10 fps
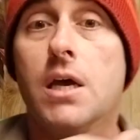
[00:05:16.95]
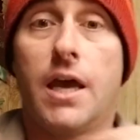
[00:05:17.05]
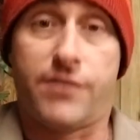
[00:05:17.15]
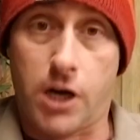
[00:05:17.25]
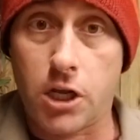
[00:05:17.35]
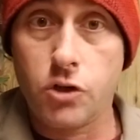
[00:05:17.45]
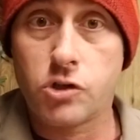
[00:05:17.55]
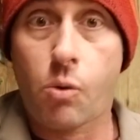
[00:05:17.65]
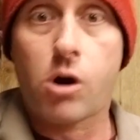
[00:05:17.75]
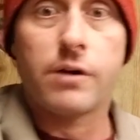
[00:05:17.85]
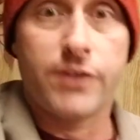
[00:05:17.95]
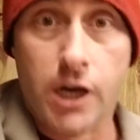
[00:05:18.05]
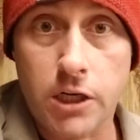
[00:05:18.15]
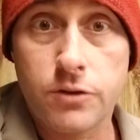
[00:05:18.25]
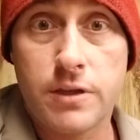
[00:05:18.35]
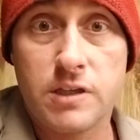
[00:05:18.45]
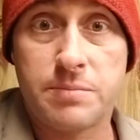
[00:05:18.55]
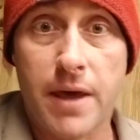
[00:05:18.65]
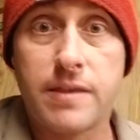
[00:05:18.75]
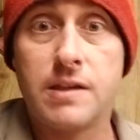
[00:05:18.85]
if you're going to use the water, if you're going to do these
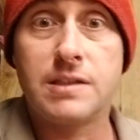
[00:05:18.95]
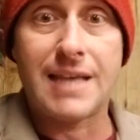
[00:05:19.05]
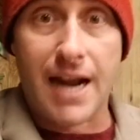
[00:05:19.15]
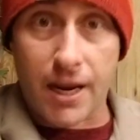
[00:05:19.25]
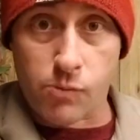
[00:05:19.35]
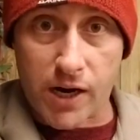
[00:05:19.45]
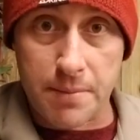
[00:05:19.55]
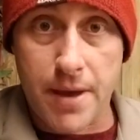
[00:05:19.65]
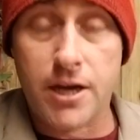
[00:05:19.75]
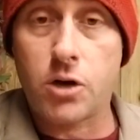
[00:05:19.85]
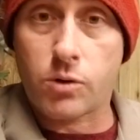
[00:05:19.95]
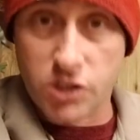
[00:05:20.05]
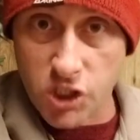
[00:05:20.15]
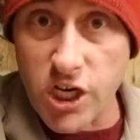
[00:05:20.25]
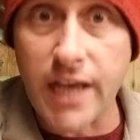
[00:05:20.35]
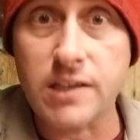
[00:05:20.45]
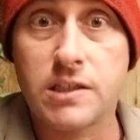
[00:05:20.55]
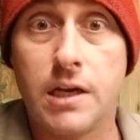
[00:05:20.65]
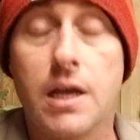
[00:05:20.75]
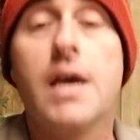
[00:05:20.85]
methods that I recommended or
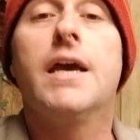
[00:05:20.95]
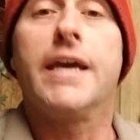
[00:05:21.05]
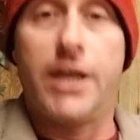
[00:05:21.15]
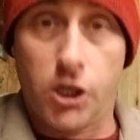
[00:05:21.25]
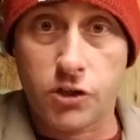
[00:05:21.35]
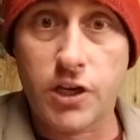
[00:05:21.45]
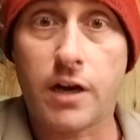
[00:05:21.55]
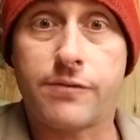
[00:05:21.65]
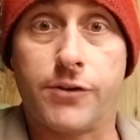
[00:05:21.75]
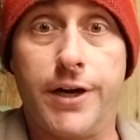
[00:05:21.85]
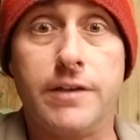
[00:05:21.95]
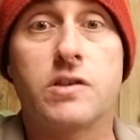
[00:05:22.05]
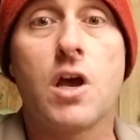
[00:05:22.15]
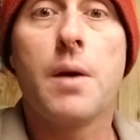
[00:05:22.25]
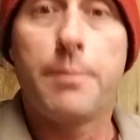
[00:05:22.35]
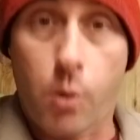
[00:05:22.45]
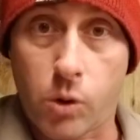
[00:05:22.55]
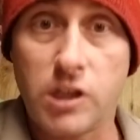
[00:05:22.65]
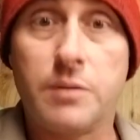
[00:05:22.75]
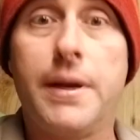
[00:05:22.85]
suggested, here's antifreeze. Pour
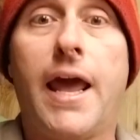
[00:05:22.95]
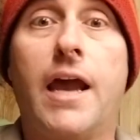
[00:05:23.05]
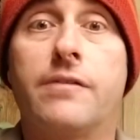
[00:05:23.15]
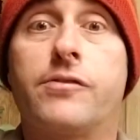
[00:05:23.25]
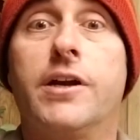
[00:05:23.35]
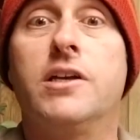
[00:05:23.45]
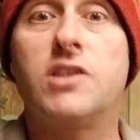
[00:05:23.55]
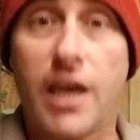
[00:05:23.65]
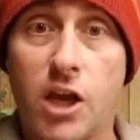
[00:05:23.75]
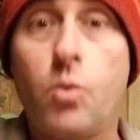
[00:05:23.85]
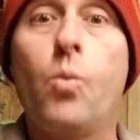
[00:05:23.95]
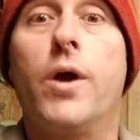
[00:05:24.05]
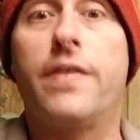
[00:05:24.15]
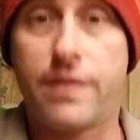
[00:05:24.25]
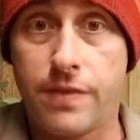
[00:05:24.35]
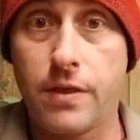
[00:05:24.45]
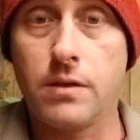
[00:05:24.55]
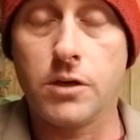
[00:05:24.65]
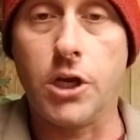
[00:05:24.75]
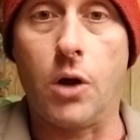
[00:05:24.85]
a little bit of antifreeze in with,
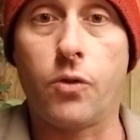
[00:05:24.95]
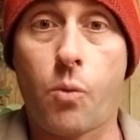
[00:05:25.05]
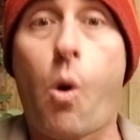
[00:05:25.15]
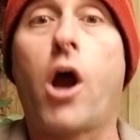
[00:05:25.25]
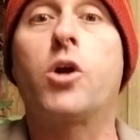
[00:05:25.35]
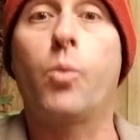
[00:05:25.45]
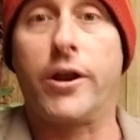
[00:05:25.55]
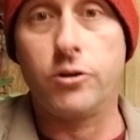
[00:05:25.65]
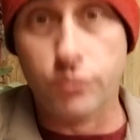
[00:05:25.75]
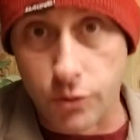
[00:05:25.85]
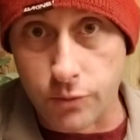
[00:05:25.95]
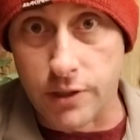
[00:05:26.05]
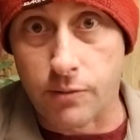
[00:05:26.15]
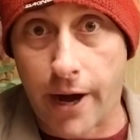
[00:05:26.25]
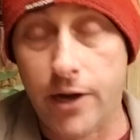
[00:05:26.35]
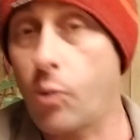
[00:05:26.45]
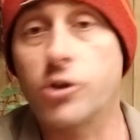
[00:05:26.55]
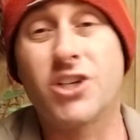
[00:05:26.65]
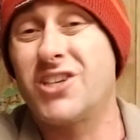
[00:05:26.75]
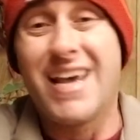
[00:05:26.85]
the water when you use it, right? Or
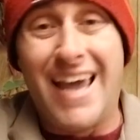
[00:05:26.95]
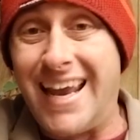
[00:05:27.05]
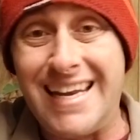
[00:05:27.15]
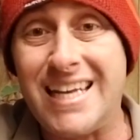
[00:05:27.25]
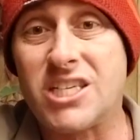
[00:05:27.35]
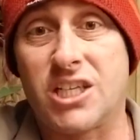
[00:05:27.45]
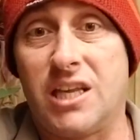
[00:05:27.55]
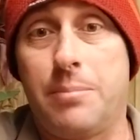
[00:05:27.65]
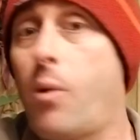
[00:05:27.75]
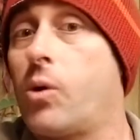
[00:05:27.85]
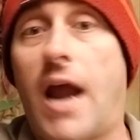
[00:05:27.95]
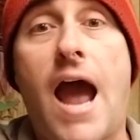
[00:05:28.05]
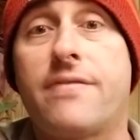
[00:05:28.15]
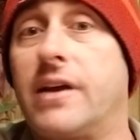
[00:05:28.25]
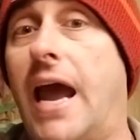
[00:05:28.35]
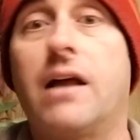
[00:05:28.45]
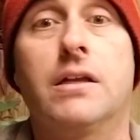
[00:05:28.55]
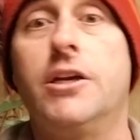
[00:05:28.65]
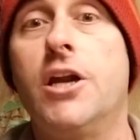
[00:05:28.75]
just initially pour half a gallon,